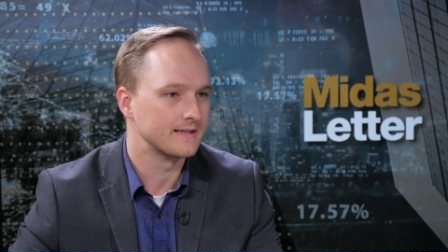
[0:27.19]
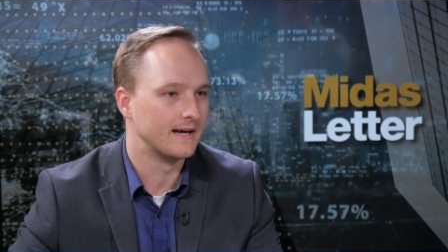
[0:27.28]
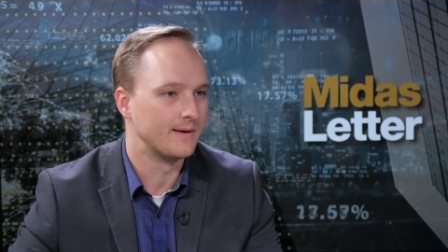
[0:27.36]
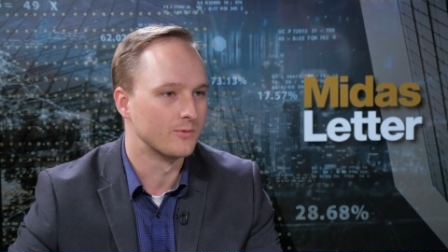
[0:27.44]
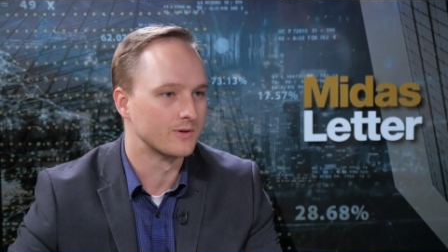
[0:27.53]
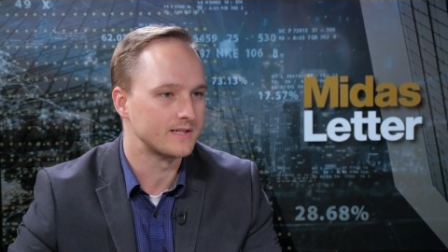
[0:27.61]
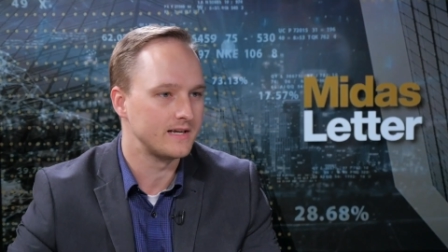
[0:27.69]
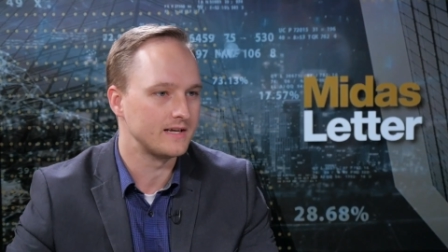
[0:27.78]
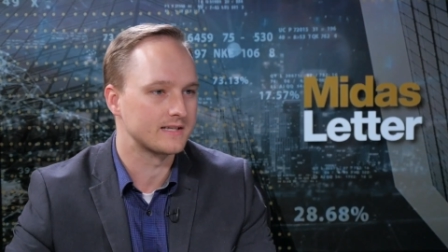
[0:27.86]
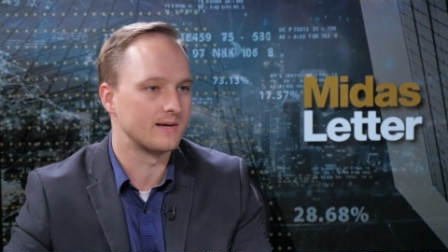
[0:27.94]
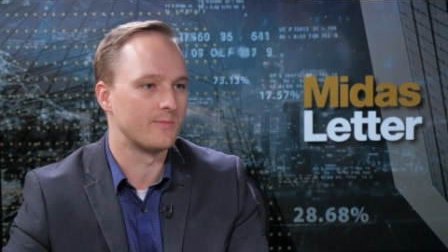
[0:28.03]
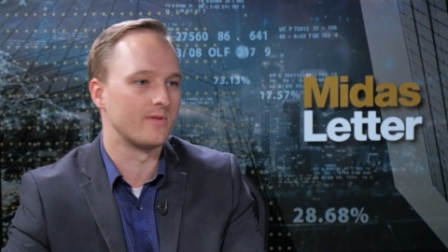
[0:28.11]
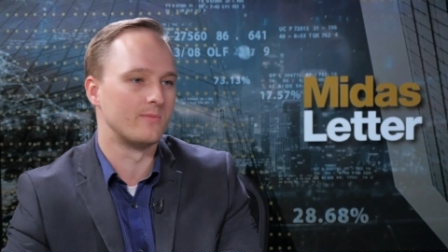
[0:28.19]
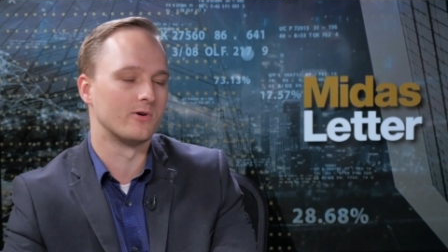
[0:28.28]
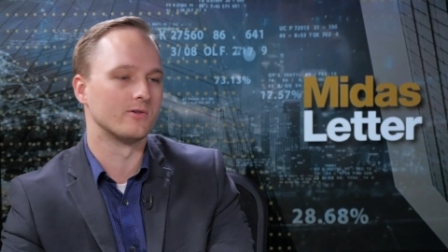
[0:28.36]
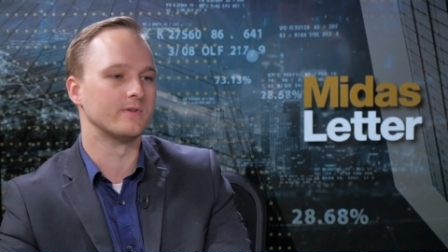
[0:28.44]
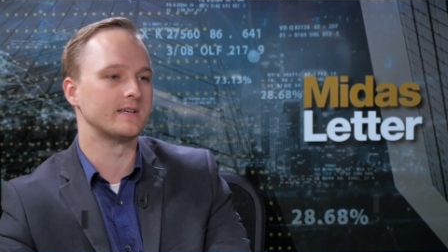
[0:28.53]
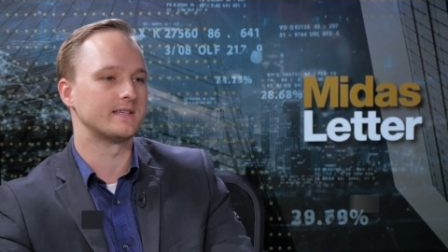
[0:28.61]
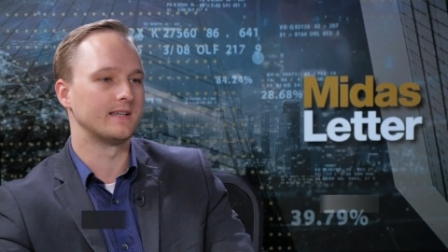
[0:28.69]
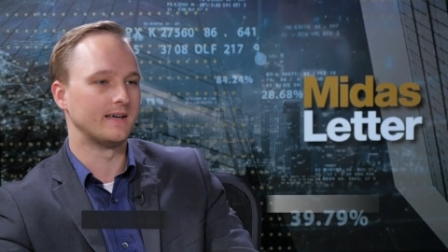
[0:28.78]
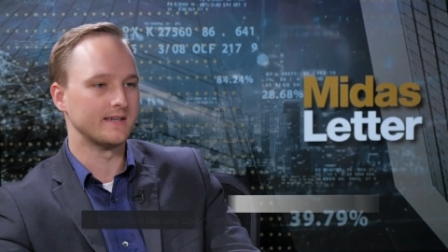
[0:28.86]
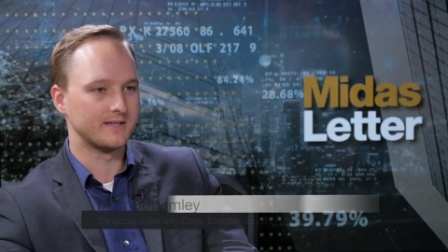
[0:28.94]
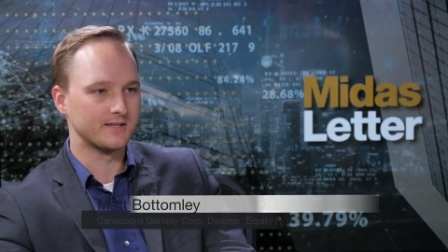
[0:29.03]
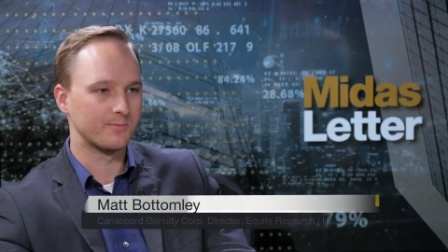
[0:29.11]
we're seeing some of the more recent
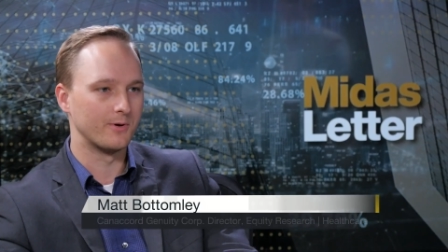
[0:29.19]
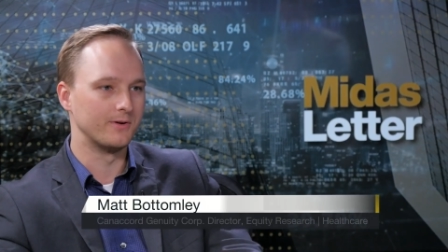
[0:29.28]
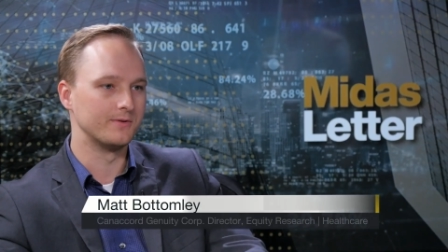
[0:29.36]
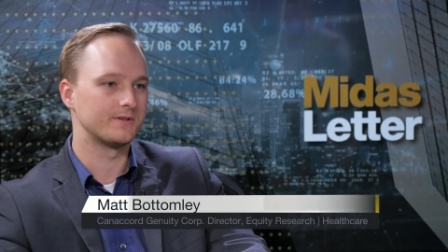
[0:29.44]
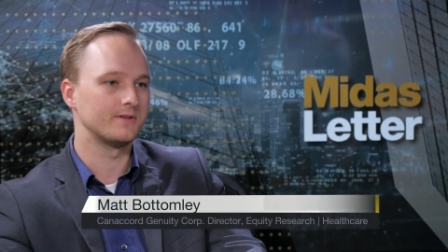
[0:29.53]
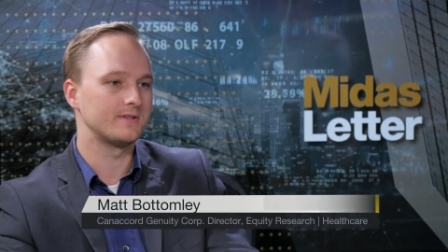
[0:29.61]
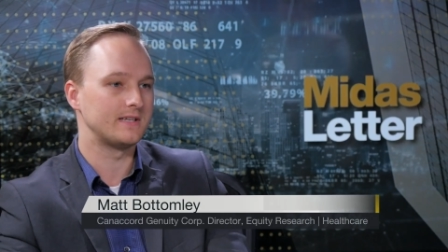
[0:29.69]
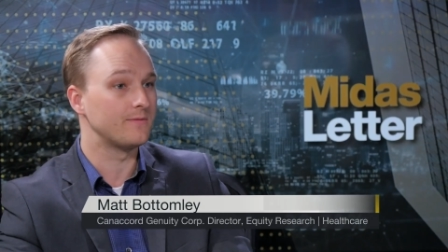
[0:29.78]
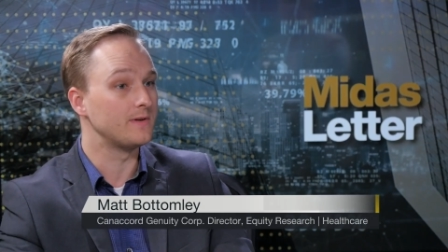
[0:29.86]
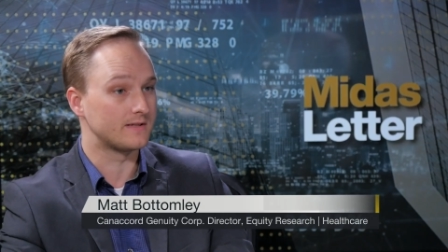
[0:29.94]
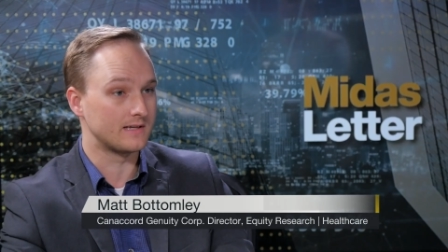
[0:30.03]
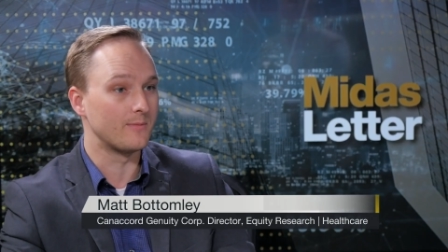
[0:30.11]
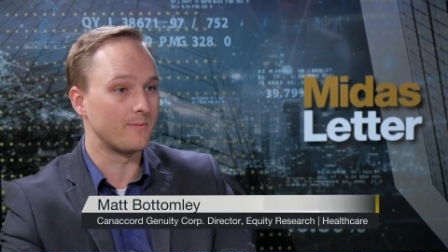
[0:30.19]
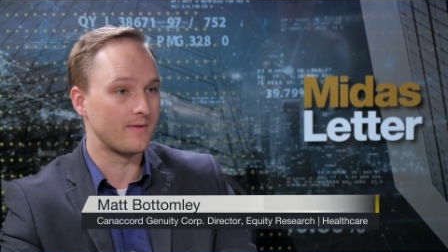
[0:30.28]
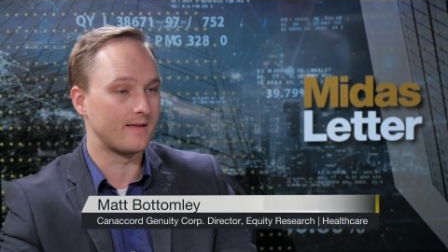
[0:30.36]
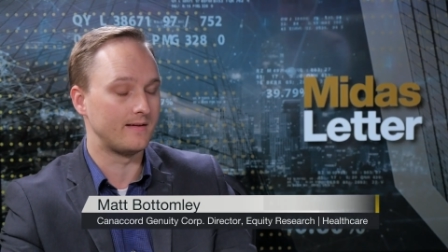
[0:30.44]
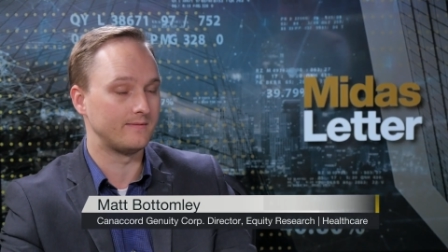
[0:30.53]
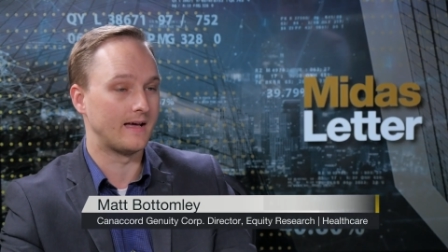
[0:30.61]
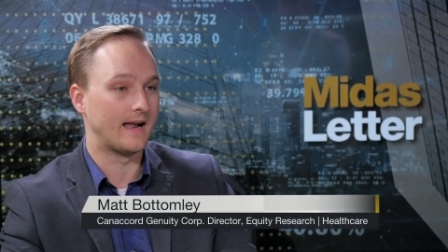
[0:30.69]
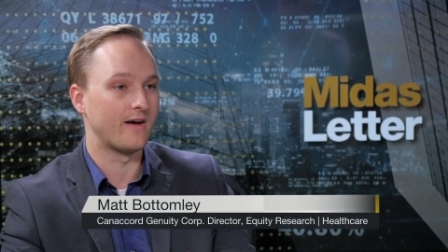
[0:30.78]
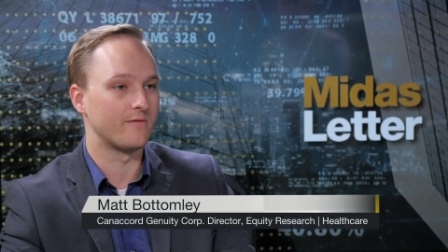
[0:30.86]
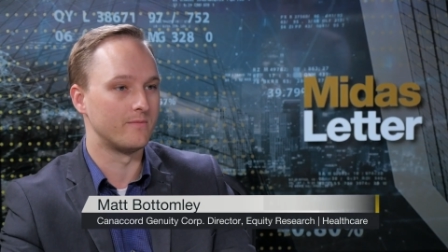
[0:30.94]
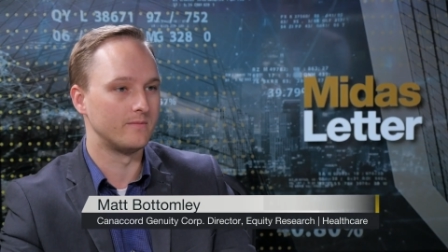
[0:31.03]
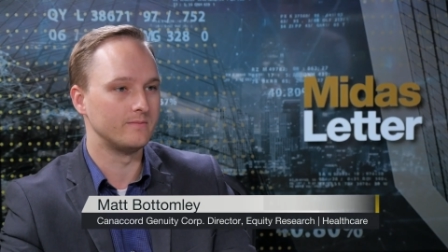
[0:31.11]
licensed producers, even some of them that
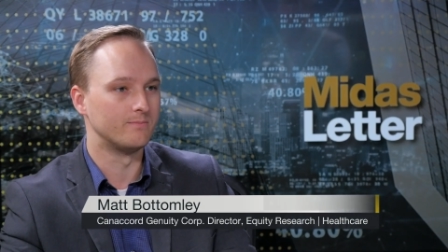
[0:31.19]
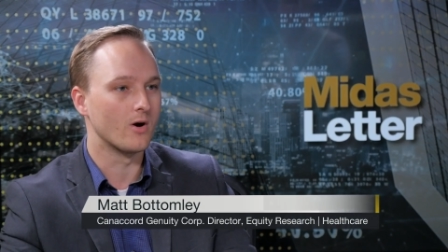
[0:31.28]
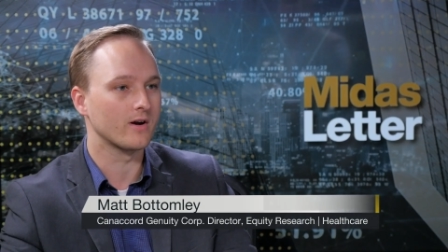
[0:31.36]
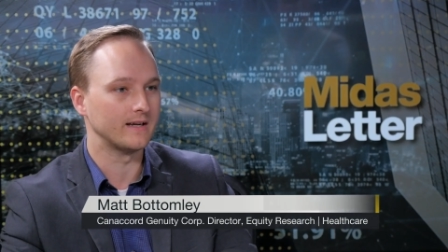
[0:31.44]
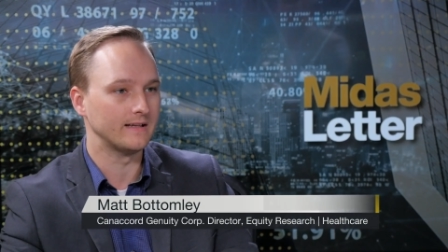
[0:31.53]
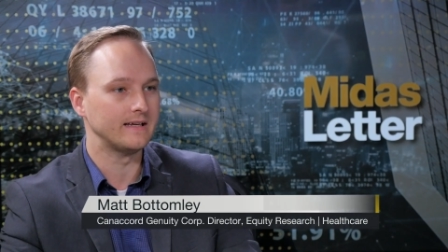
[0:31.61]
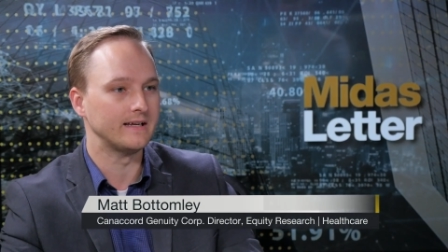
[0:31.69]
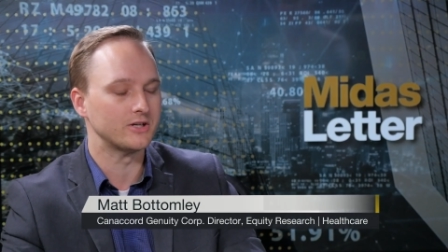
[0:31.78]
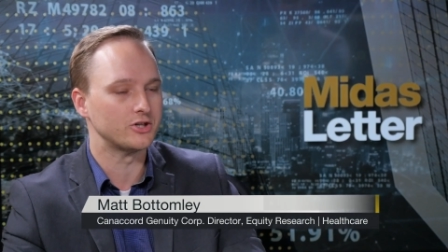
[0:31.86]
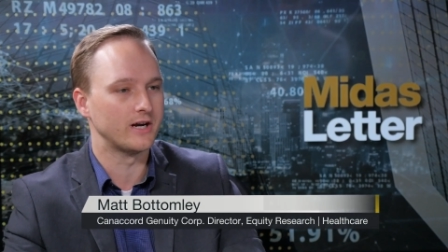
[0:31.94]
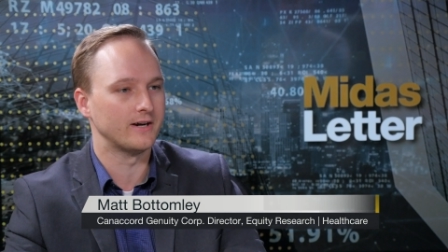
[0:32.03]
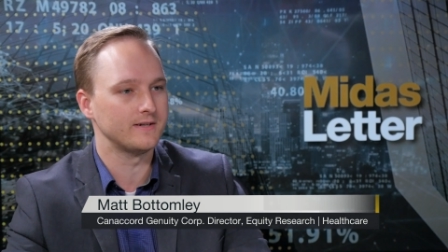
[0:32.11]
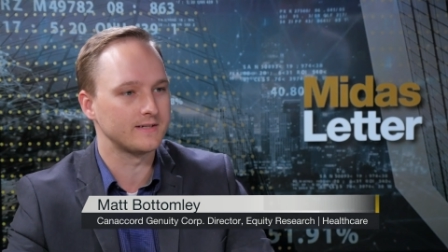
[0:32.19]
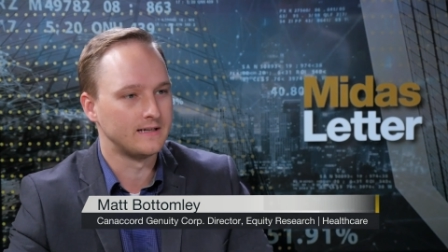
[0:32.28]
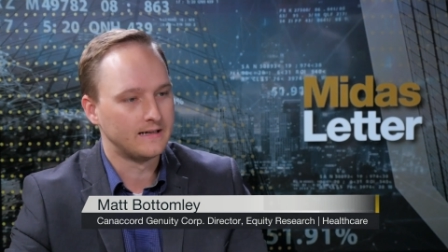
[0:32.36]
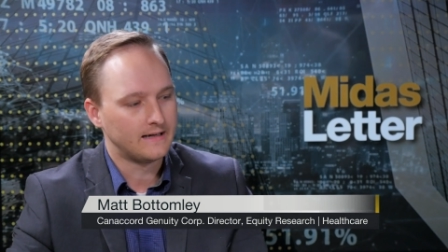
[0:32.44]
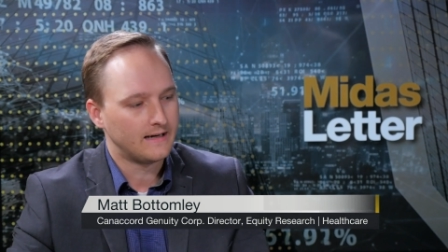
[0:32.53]
have market-leading shares,